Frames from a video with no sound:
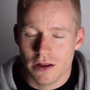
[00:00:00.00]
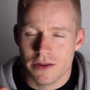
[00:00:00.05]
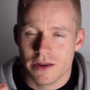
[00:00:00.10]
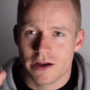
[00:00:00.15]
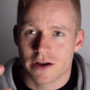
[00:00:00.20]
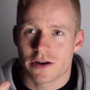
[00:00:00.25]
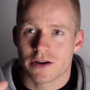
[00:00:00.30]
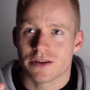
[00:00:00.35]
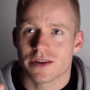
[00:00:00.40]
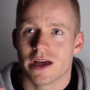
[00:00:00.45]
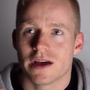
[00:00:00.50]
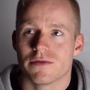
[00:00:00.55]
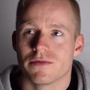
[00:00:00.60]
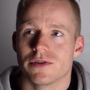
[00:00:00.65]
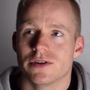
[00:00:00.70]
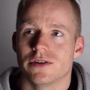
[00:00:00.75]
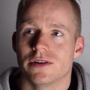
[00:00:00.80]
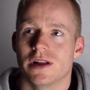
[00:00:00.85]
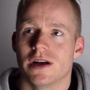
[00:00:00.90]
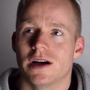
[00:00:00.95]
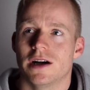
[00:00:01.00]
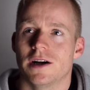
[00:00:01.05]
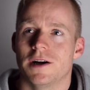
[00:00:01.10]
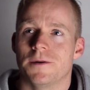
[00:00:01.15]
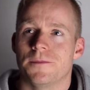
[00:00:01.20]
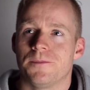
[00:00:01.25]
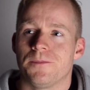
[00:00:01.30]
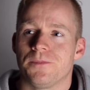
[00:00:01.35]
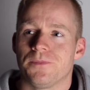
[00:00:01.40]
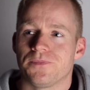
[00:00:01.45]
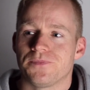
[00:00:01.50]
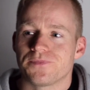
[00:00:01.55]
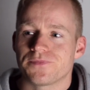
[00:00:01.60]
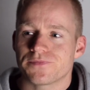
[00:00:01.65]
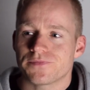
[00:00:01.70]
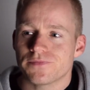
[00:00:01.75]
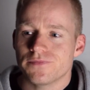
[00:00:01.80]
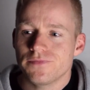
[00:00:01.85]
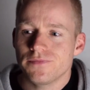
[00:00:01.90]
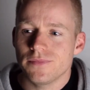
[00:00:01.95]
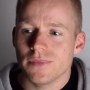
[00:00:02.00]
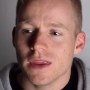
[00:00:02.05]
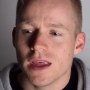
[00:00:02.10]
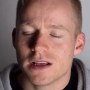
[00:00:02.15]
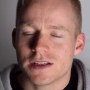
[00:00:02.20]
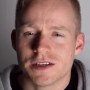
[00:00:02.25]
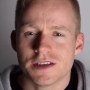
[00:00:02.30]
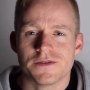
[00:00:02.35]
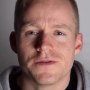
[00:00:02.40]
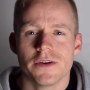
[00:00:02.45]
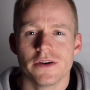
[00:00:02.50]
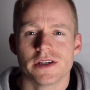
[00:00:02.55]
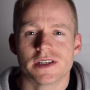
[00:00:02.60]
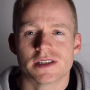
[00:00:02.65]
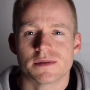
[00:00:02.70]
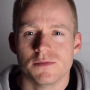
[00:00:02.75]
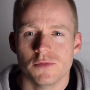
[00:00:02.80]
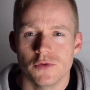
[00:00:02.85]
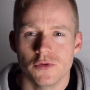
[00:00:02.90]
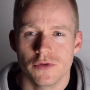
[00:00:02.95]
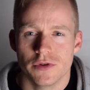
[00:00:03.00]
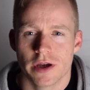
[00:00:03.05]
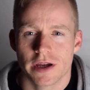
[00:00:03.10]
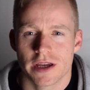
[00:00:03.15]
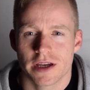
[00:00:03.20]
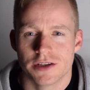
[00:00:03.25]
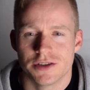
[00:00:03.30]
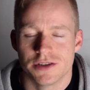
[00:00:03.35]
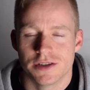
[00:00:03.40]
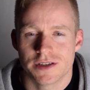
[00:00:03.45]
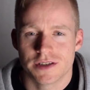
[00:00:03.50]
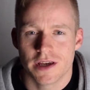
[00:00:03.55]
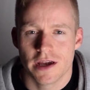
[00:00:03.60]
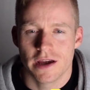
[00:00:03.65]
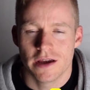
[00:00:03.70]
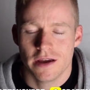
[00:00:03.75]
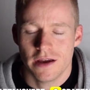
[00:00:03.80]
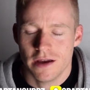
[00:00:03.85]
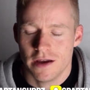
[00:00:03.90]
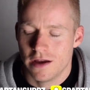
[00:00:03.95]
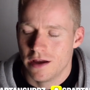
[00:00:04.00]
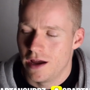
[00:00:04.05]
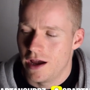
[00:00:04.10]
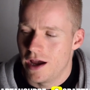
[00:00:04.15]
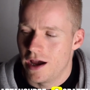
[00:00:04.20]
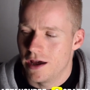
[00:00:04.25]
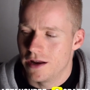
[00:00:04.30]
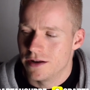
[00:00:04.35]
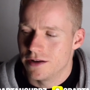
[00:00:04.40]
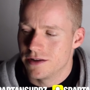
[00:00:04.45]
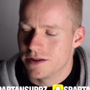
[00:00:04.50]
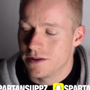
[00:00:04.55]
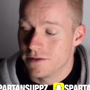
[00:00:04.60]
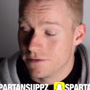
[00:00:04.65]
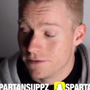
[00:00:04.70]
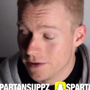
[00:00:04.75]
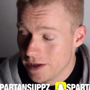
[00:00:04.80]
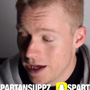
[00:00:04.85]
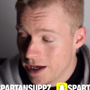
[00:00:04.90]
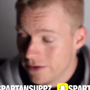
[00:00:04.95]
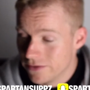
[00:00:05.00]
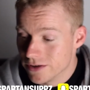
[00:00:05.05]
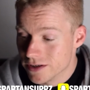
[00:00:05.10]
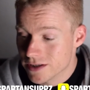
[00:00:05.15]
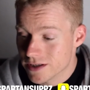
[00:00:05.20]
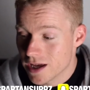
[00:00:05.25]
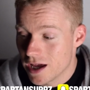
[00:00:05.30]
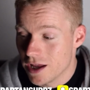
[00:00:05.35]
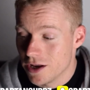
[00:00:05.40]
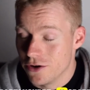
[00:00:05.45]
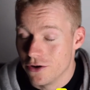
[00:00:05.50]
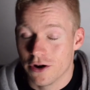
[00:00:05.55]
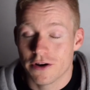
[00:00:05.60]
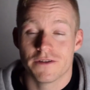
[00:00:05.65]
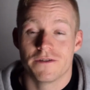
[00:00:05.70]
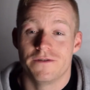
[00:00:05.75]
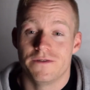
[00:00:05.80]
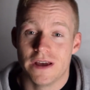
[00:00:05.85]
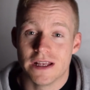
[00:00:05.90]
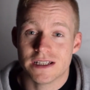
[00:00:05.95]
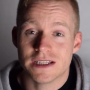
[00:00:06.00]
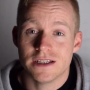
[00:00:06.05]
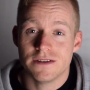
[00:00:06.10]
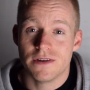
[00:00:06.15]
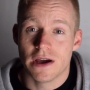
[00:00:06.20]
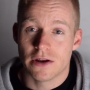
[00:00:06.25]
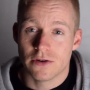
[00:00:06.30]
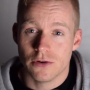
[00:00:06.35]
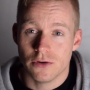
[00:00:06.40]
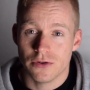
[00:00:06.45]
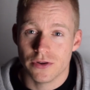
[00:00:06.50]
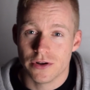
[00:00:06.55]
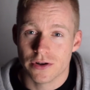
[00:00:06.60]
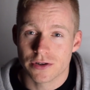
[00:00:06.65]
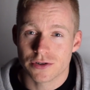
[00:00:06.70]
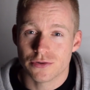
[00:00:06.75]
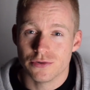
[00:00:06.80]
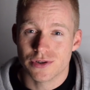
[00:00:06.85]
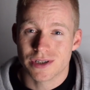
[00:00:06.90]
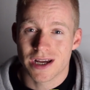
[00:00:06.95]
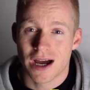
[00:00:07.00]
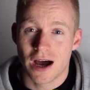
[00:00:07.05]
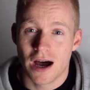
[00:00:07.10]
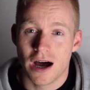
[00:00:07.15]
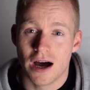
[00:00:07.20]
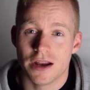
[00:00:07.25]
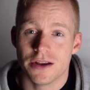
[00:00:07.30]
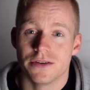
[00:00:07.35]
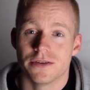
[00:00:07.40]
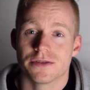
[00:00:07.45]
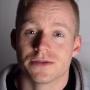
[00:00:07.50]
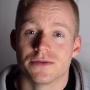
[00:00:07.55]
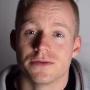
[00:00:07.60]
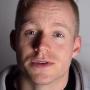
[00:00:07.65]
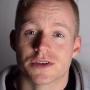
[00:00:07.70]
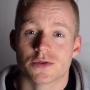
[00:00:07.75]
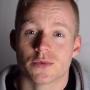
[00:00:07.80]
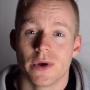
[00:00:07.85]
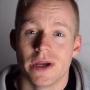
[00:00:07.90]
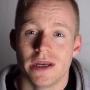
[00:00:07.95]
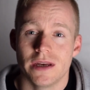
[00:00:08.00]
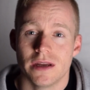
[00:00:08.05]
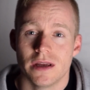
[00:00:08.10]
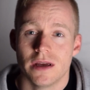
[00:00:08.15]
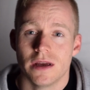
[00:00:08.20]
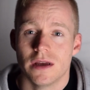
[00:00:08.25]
They've got that real, it's just very smooth, I guess you'd say. And the flavors are not offensive at all. They're not too tart, not too sweet.